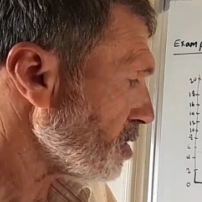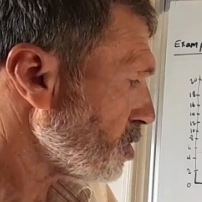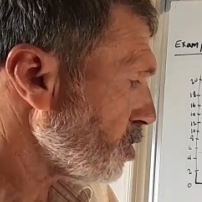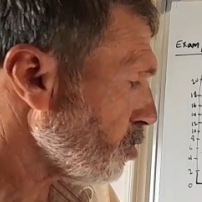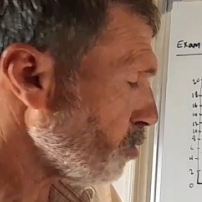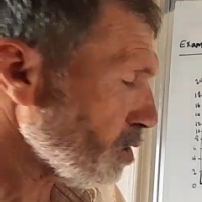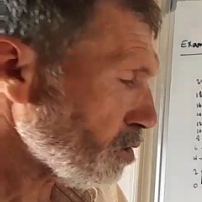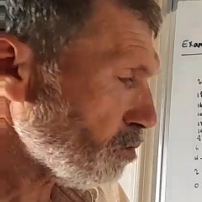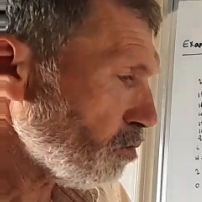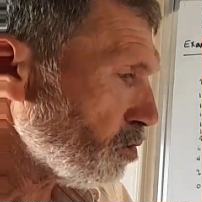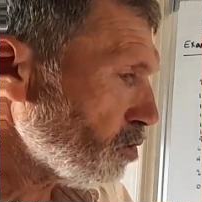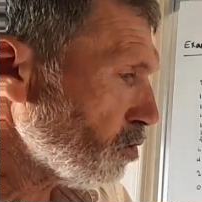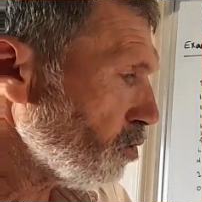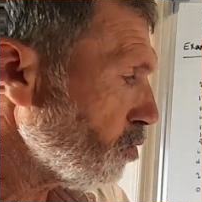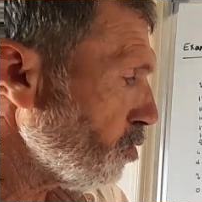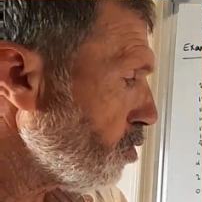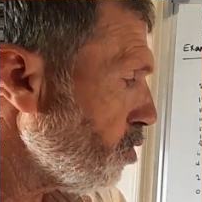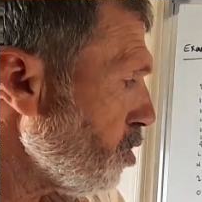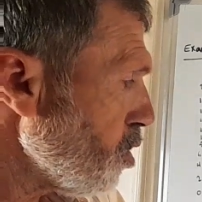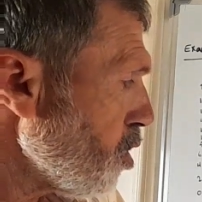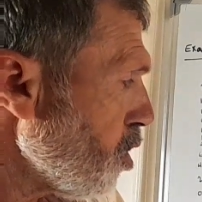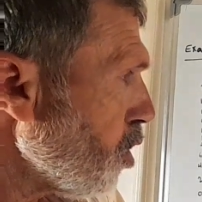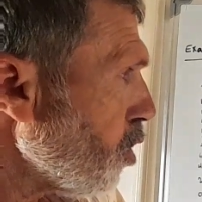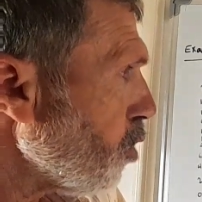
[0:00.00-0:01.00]
So what we
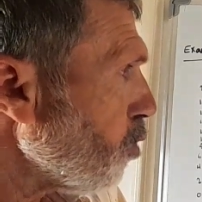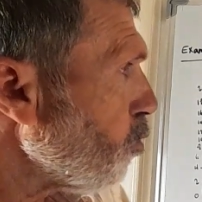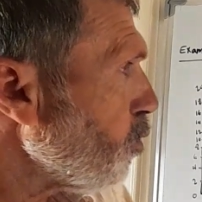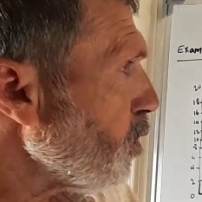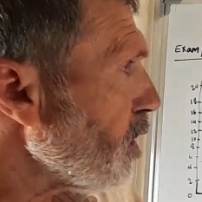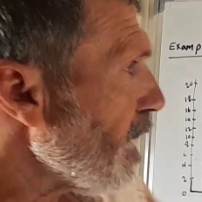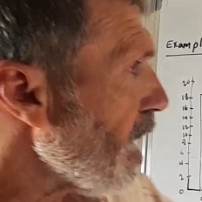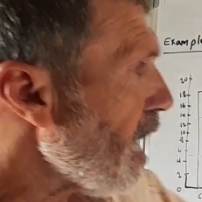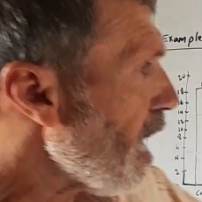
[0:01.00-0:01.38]
do, we